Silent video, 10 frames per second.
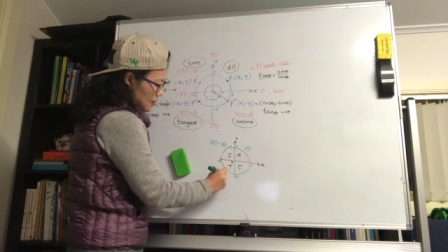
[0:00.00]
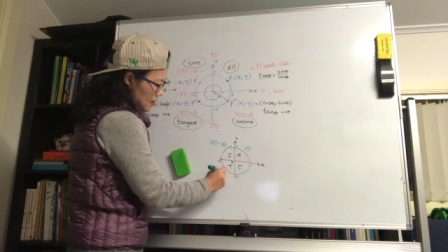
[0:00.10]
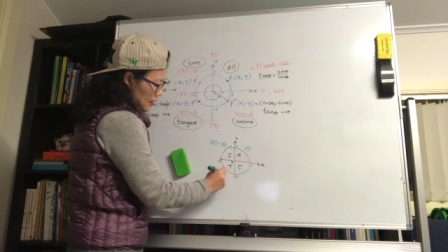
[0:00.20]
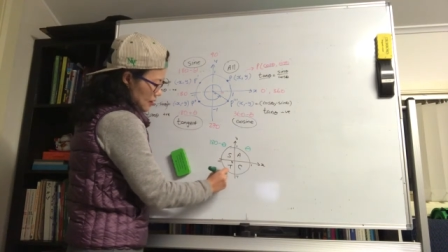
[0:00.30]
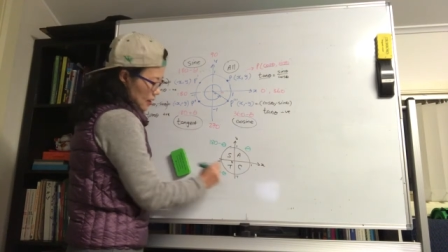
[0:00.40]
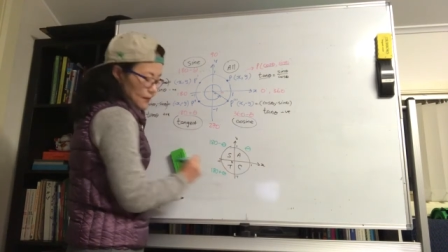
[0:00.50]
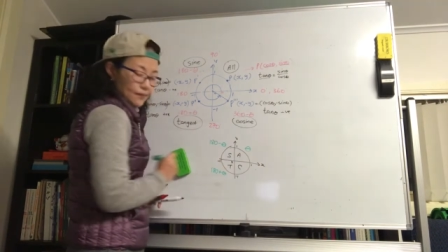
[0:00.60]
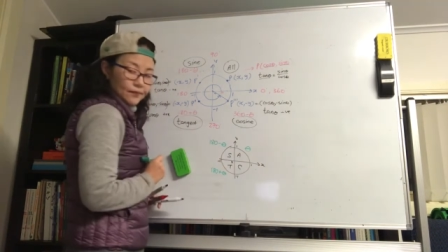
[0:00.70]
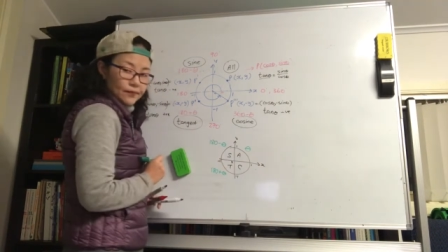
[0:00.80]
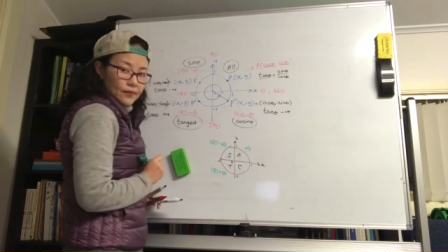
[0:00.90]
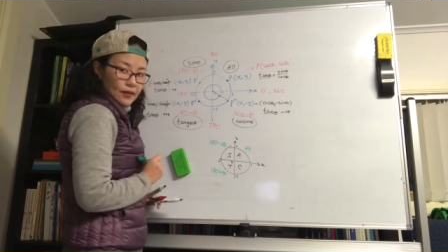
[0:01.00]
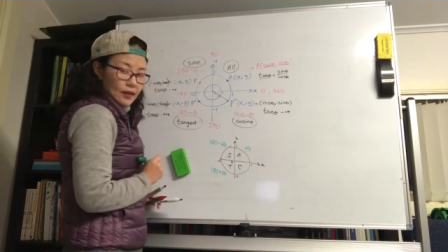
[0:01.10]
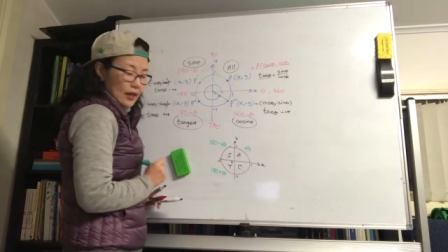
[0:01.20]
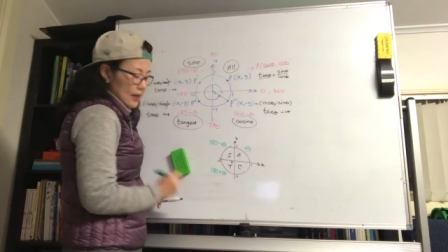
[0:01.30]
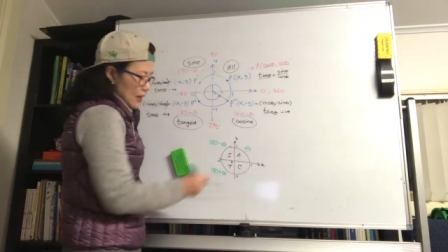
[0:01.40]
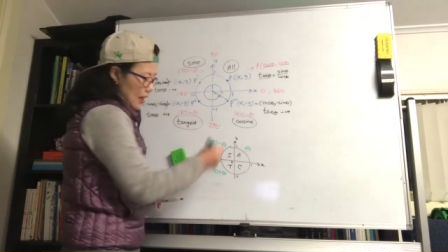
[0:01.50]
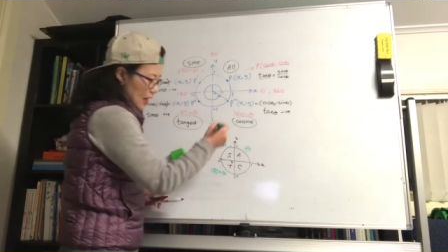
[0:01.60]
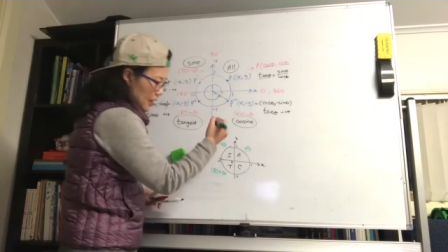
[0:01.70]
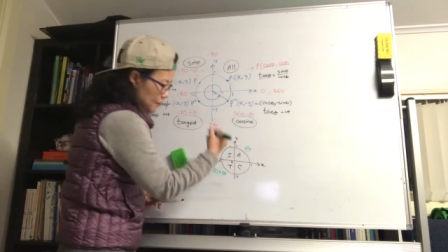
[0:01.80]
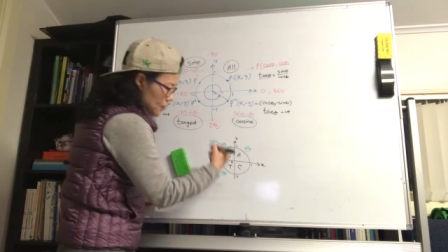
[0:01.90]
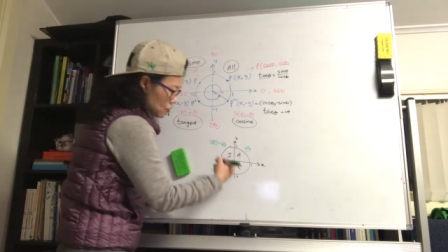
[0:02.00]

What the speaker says: theta. Okay? And if it